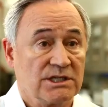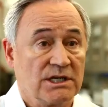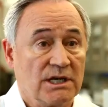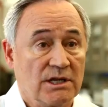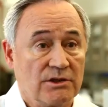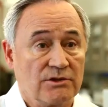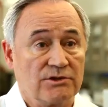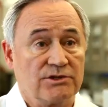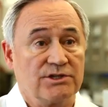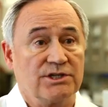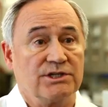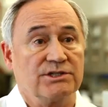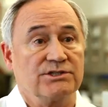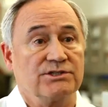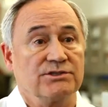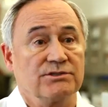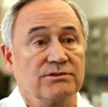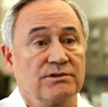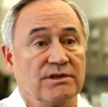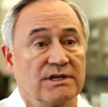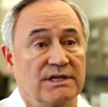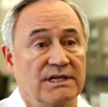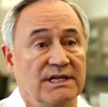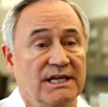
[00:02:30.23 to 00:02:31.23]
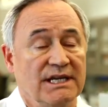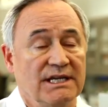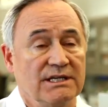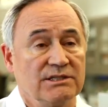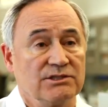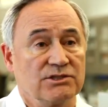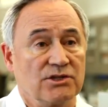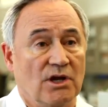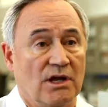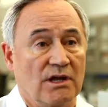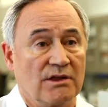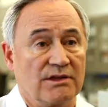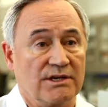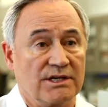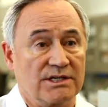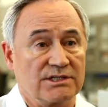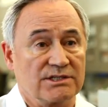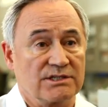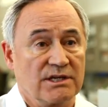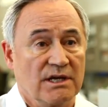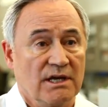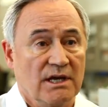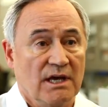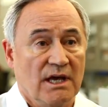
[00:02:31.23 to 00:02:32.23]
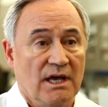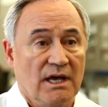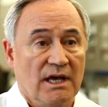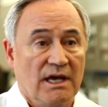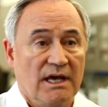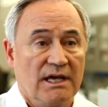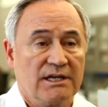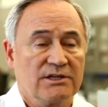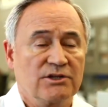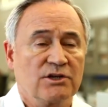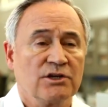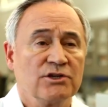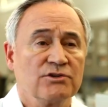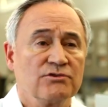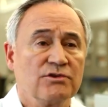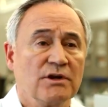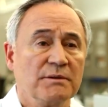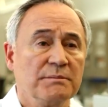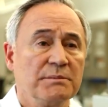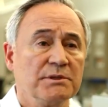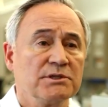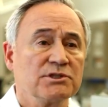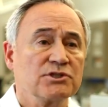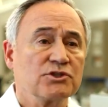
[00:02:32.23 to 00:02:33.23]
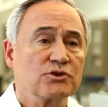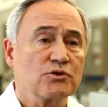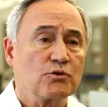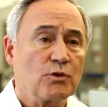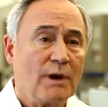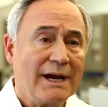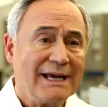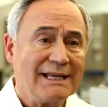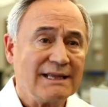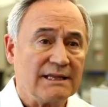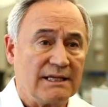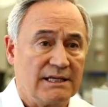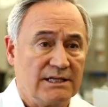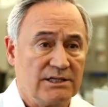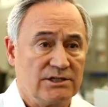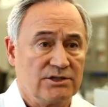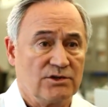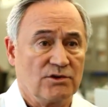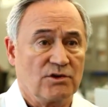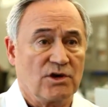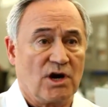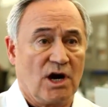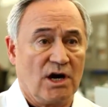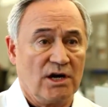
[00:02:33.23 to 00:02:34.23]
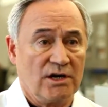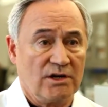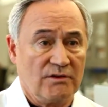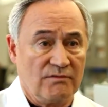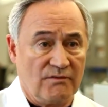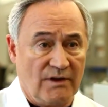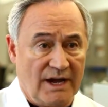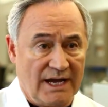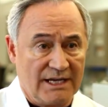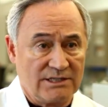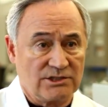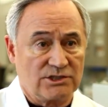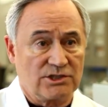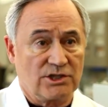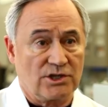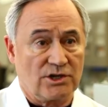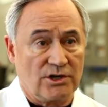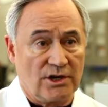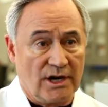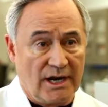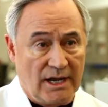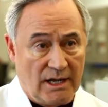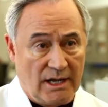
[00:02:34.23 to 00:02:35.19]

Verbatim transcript: and other tissue that needs all this. It contributes greatly to cardiovascular